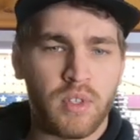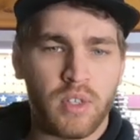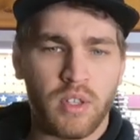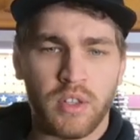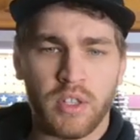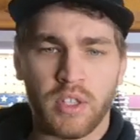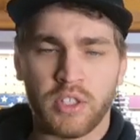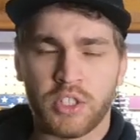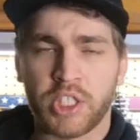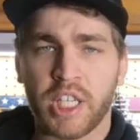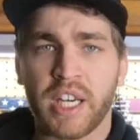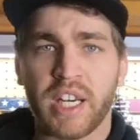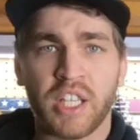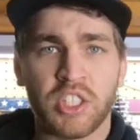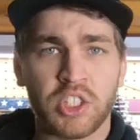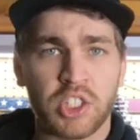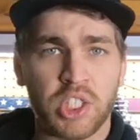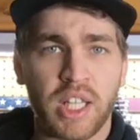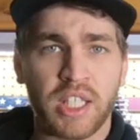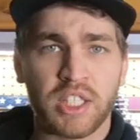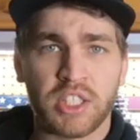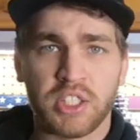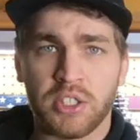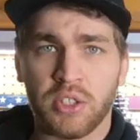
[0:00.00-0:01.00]
The check engine
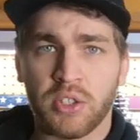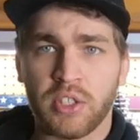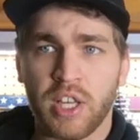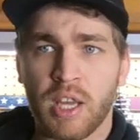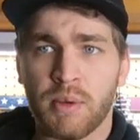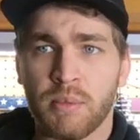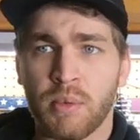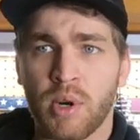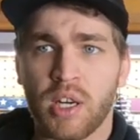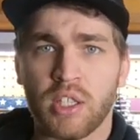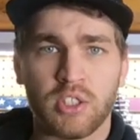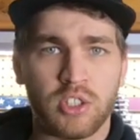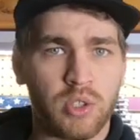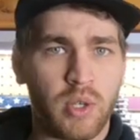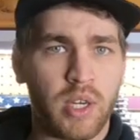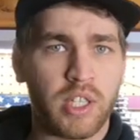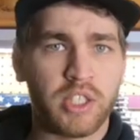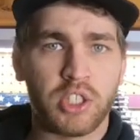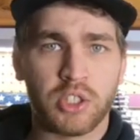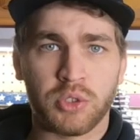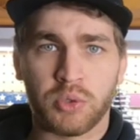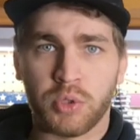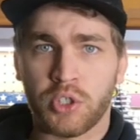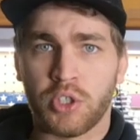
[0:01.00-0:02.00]
light still came on, so I
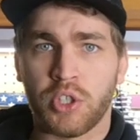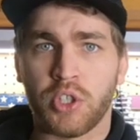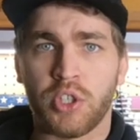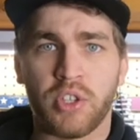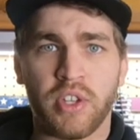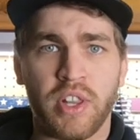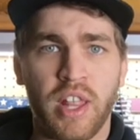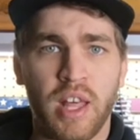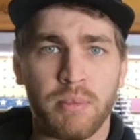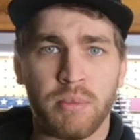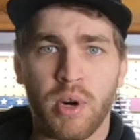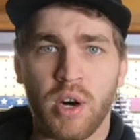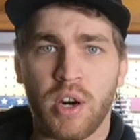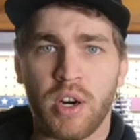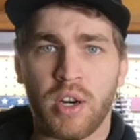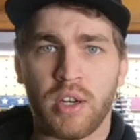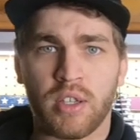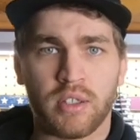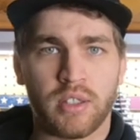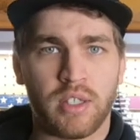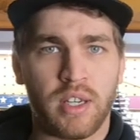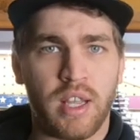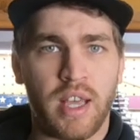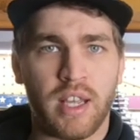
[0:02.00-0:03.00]
just returned that
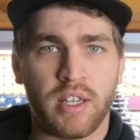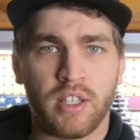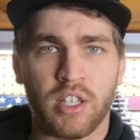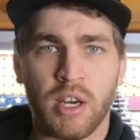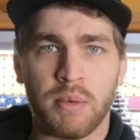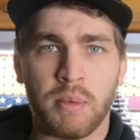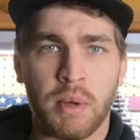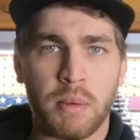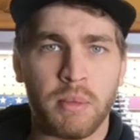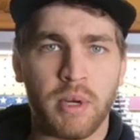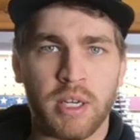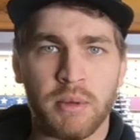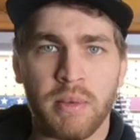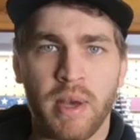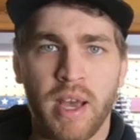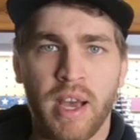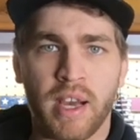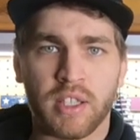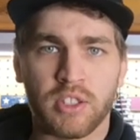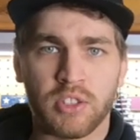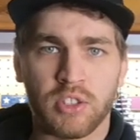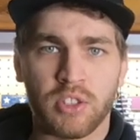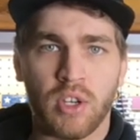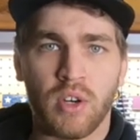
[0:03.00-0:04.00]
part and got my money
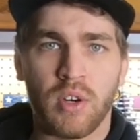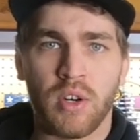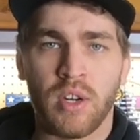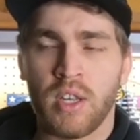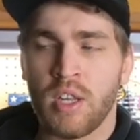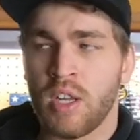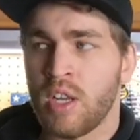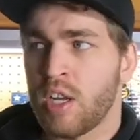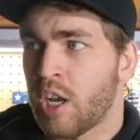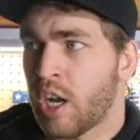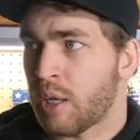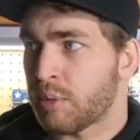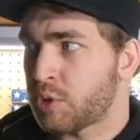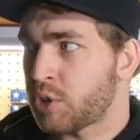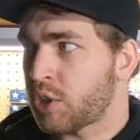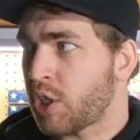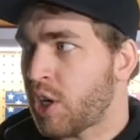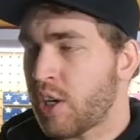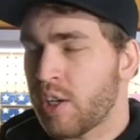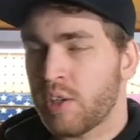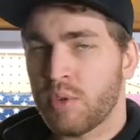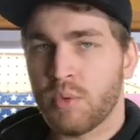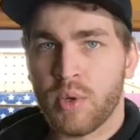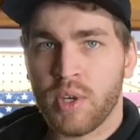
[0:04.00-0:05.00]
back. So I'm
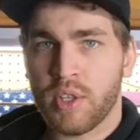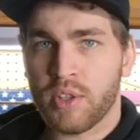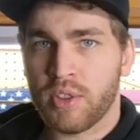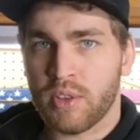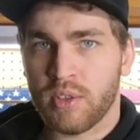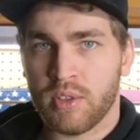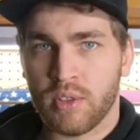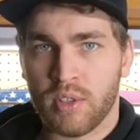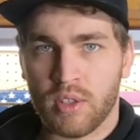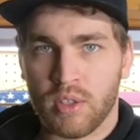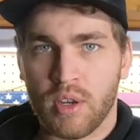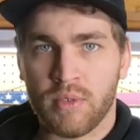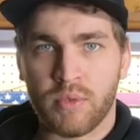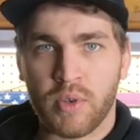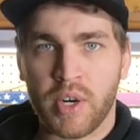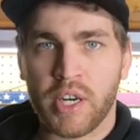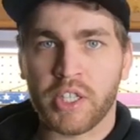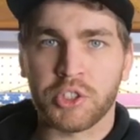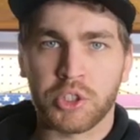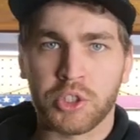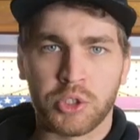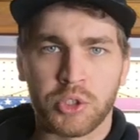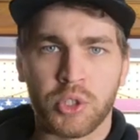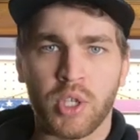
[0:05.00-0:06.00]
starting with a
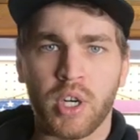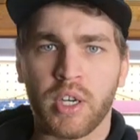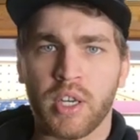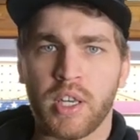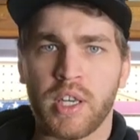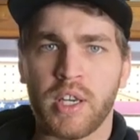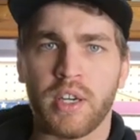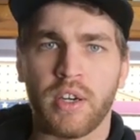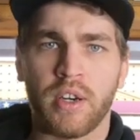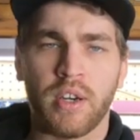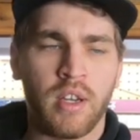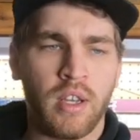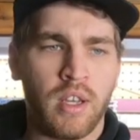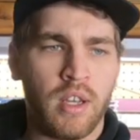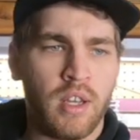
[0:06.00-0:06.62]
fresh truck here.